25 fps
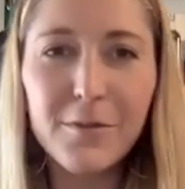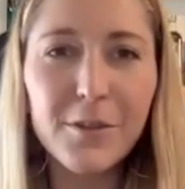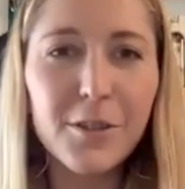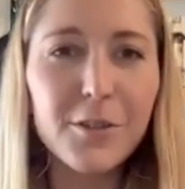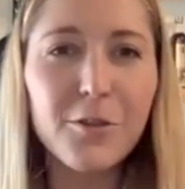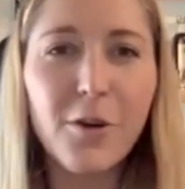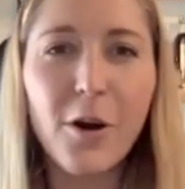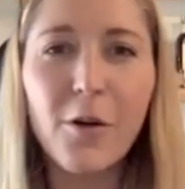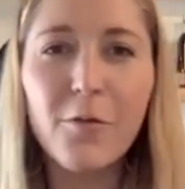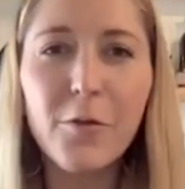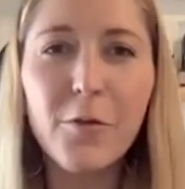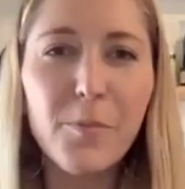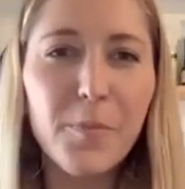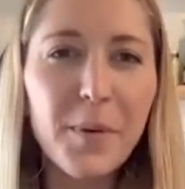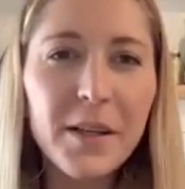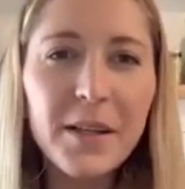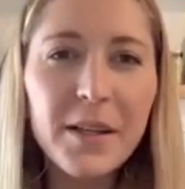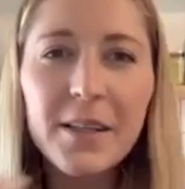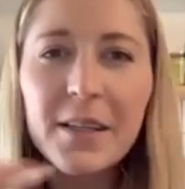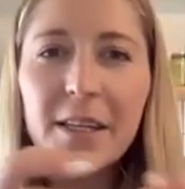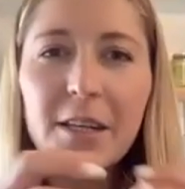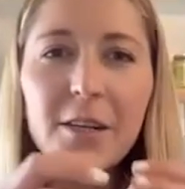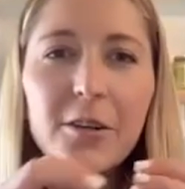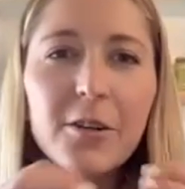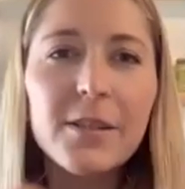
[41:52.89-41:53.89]

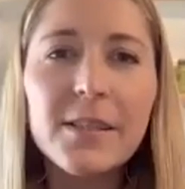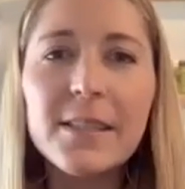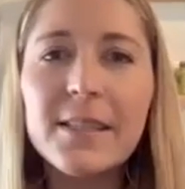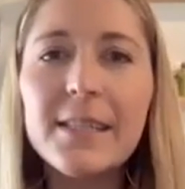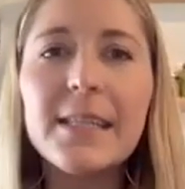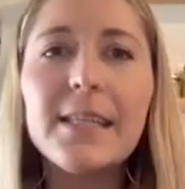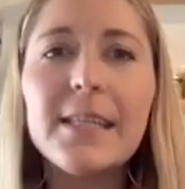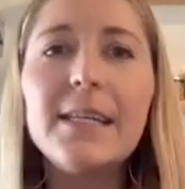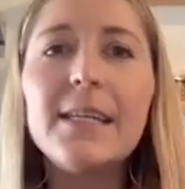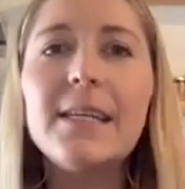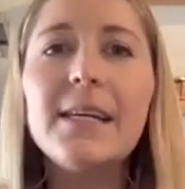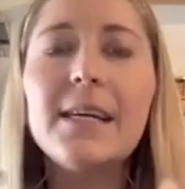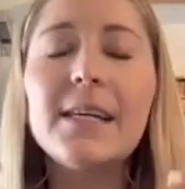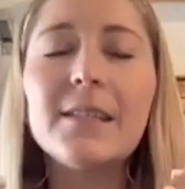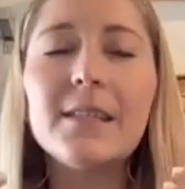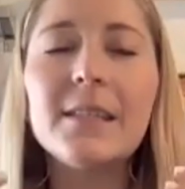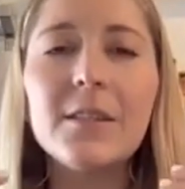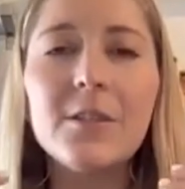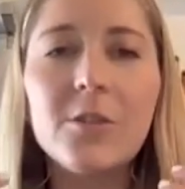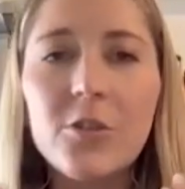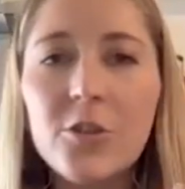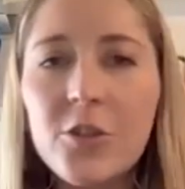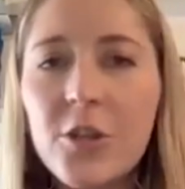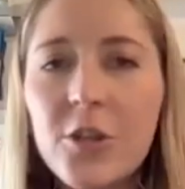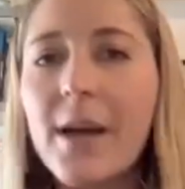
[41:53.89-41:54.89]
dissolvability or stickiness.
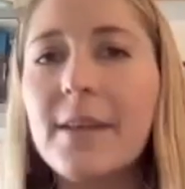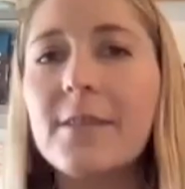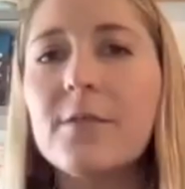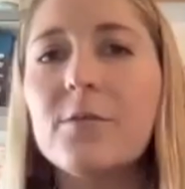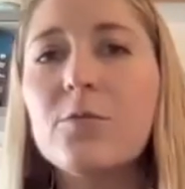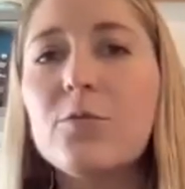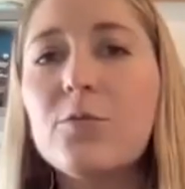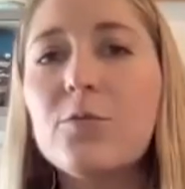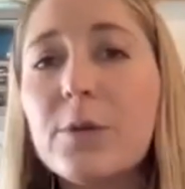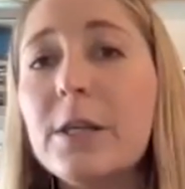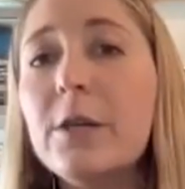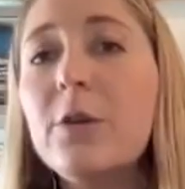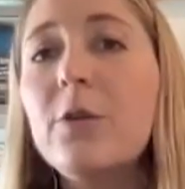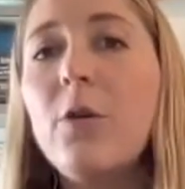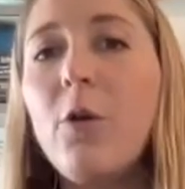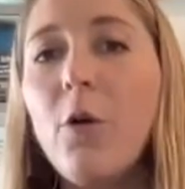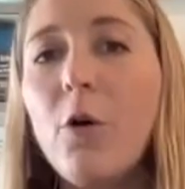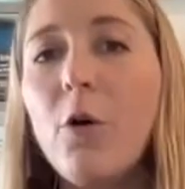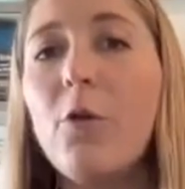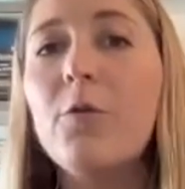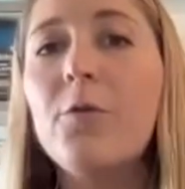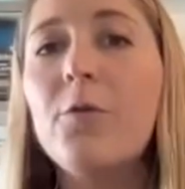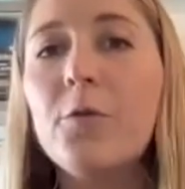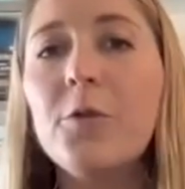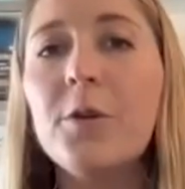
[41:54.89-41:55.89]
It's just real
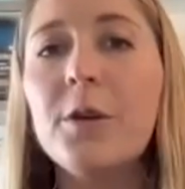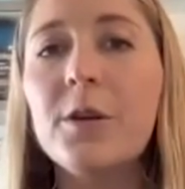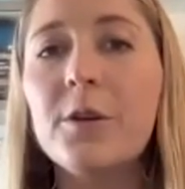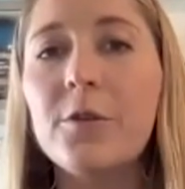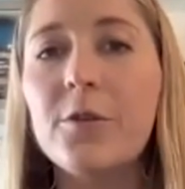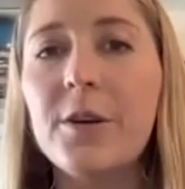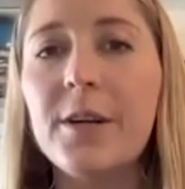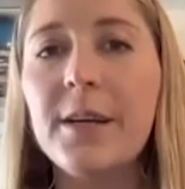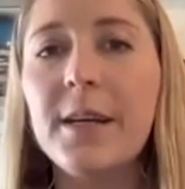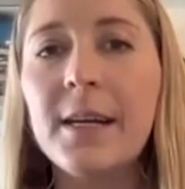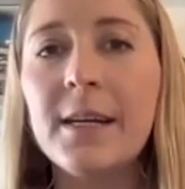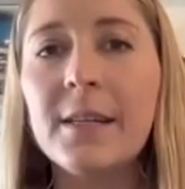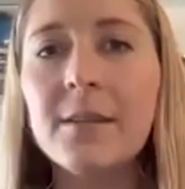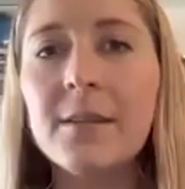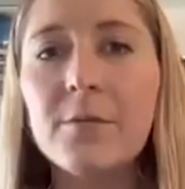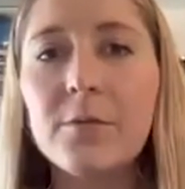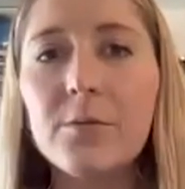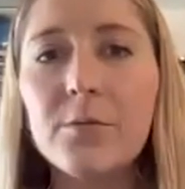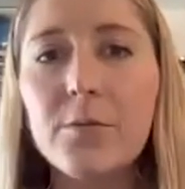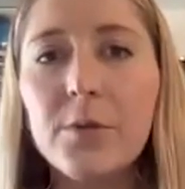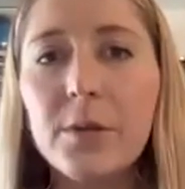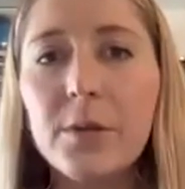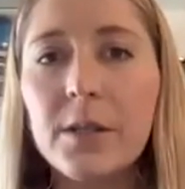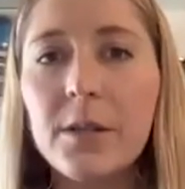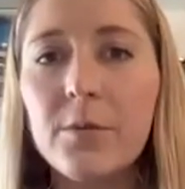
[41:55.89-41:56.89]
whole food ingredients. We're
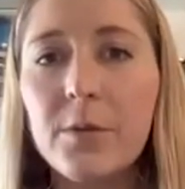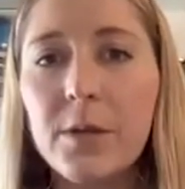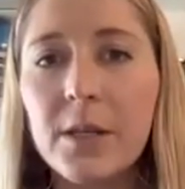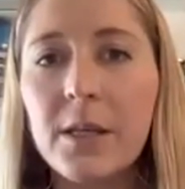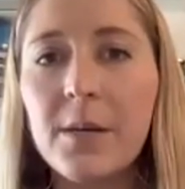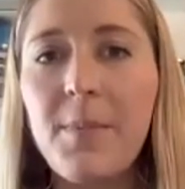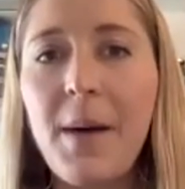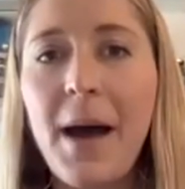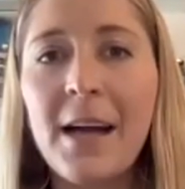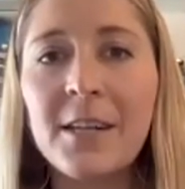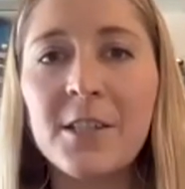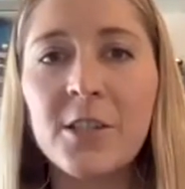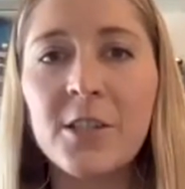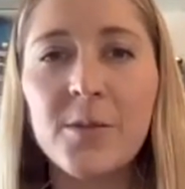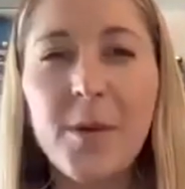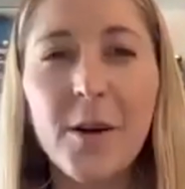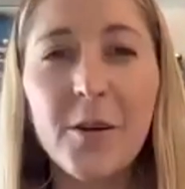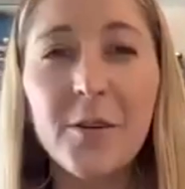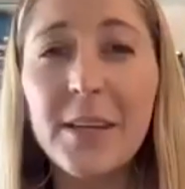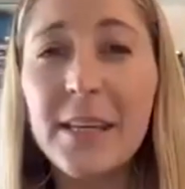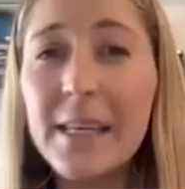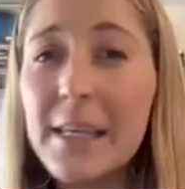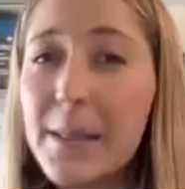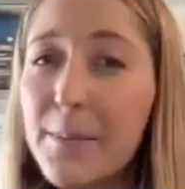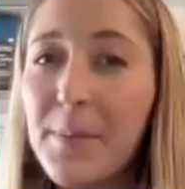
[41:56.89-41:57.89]
really, really passionate
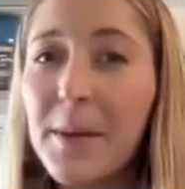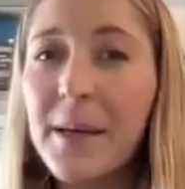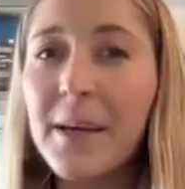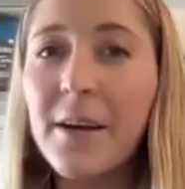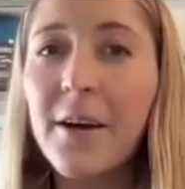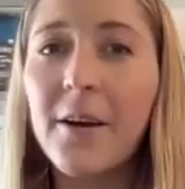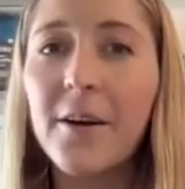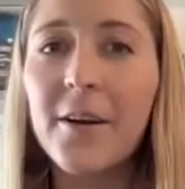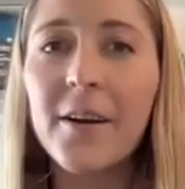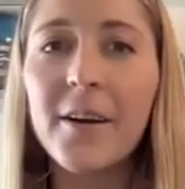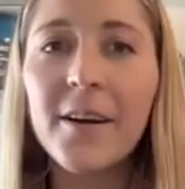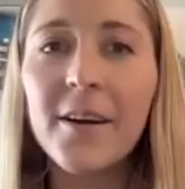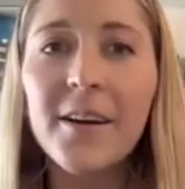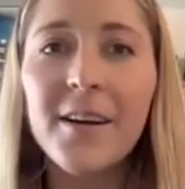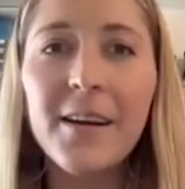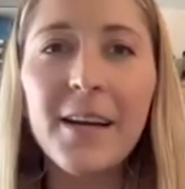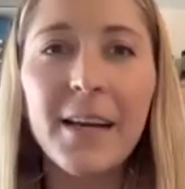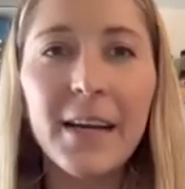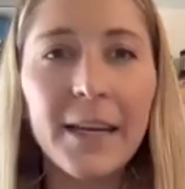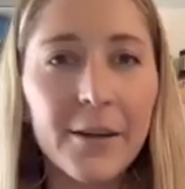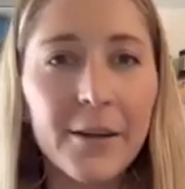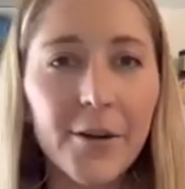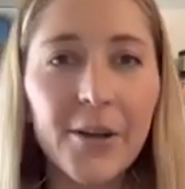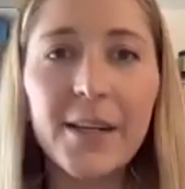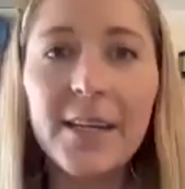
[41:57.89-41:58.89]
about keeping our
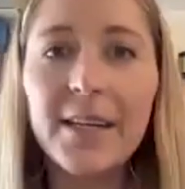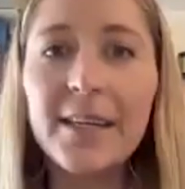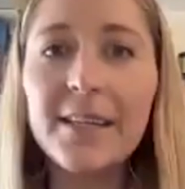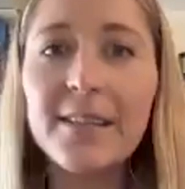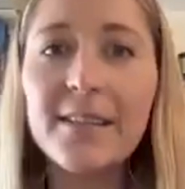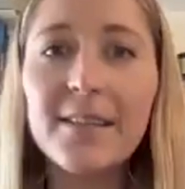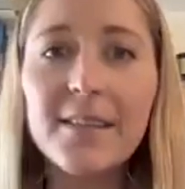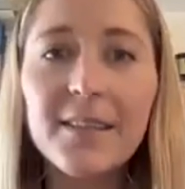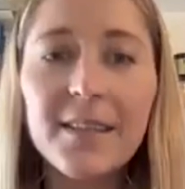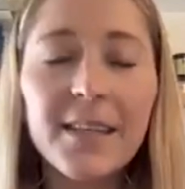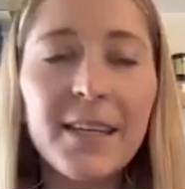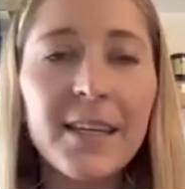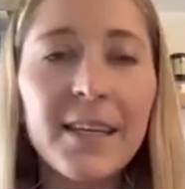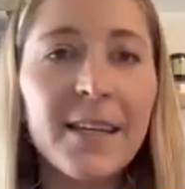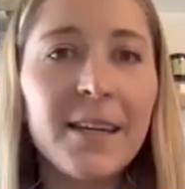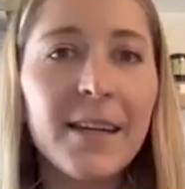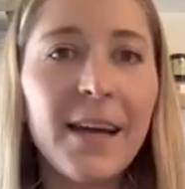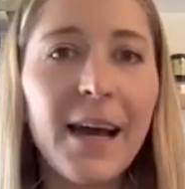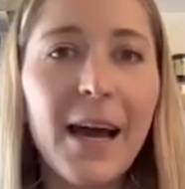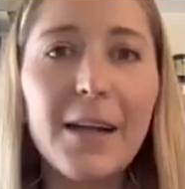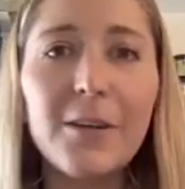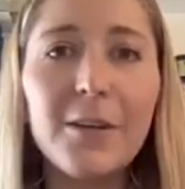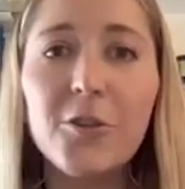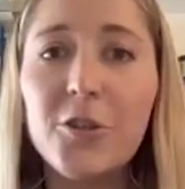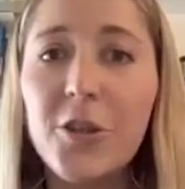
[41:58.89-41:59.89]
ingredients clean
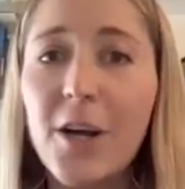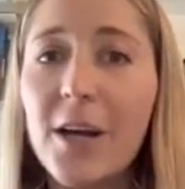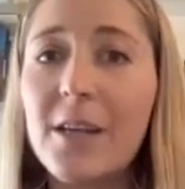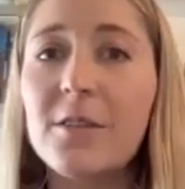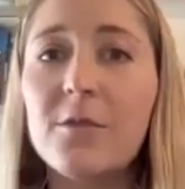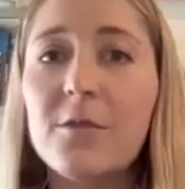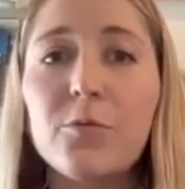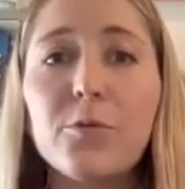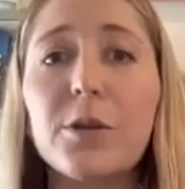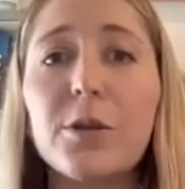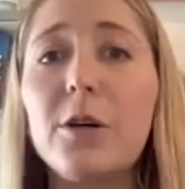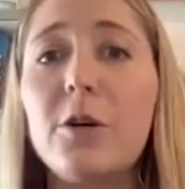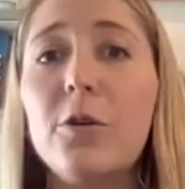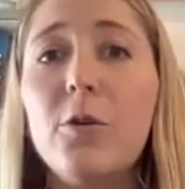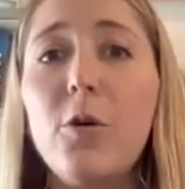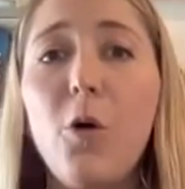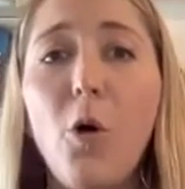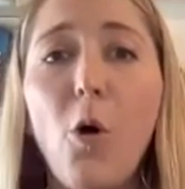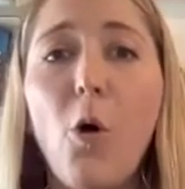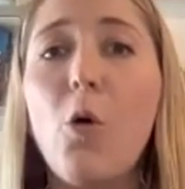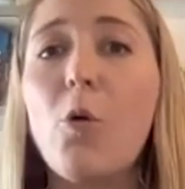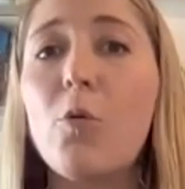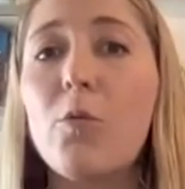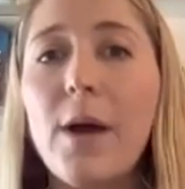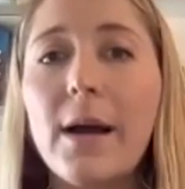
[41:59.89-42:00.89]
and just real
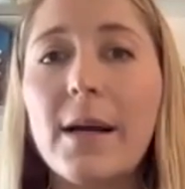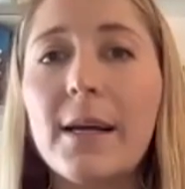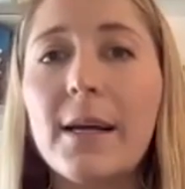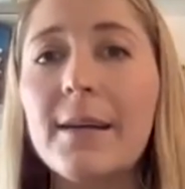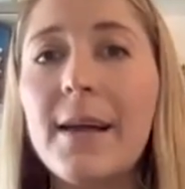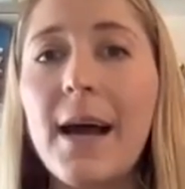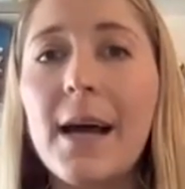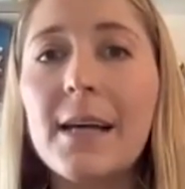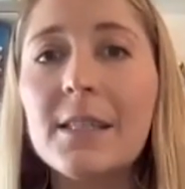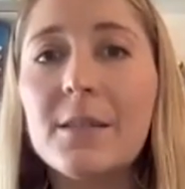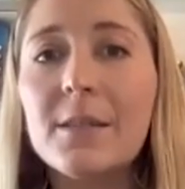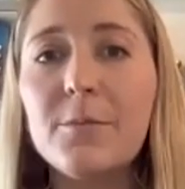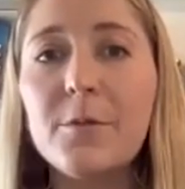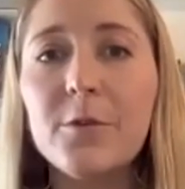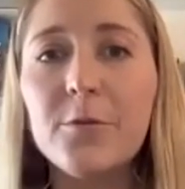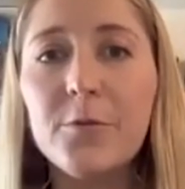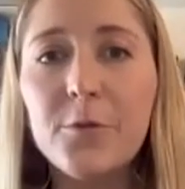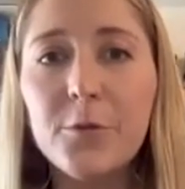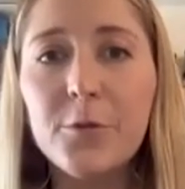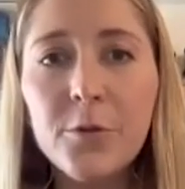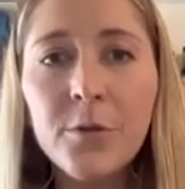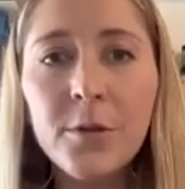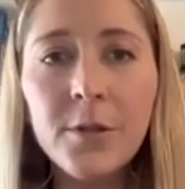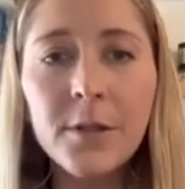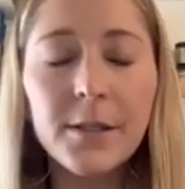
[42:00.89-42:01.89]
whole recognizable
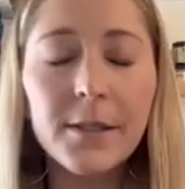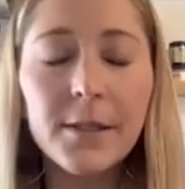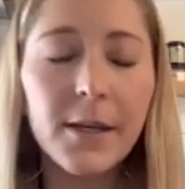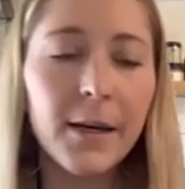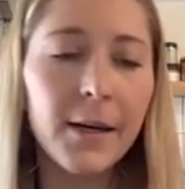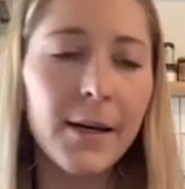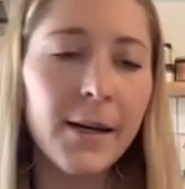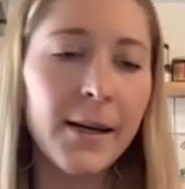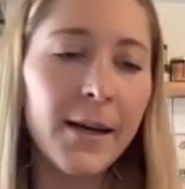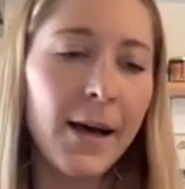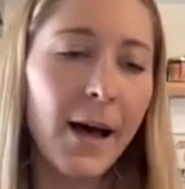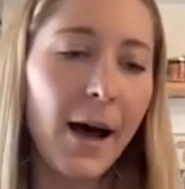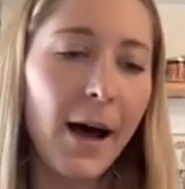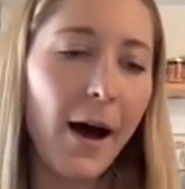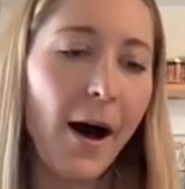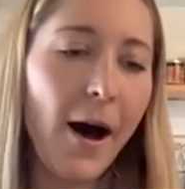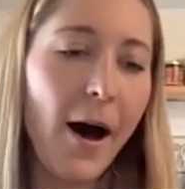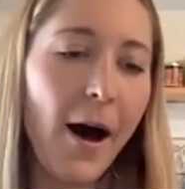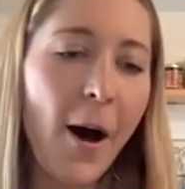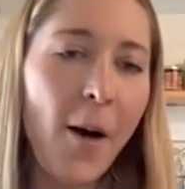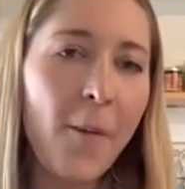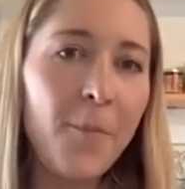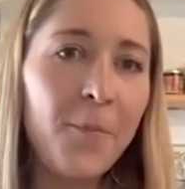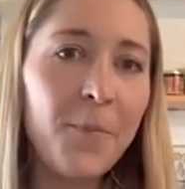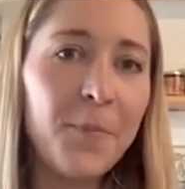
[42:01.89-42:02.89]
foods.
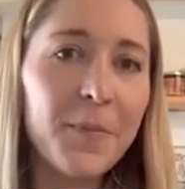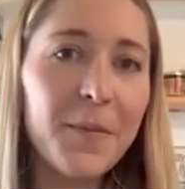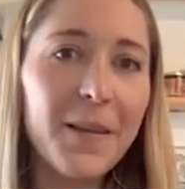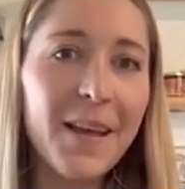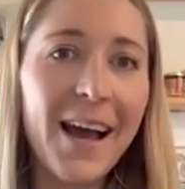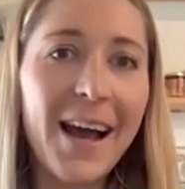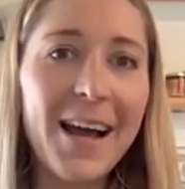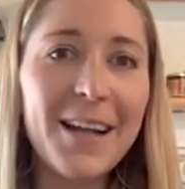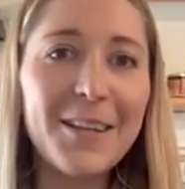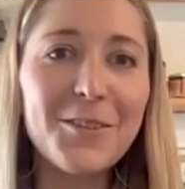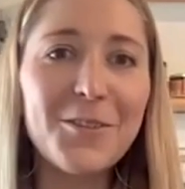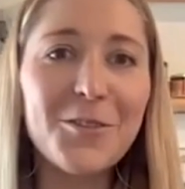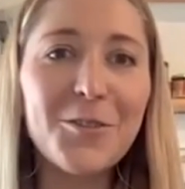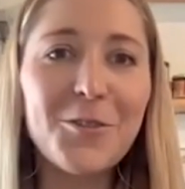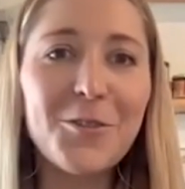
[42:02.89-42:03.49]
And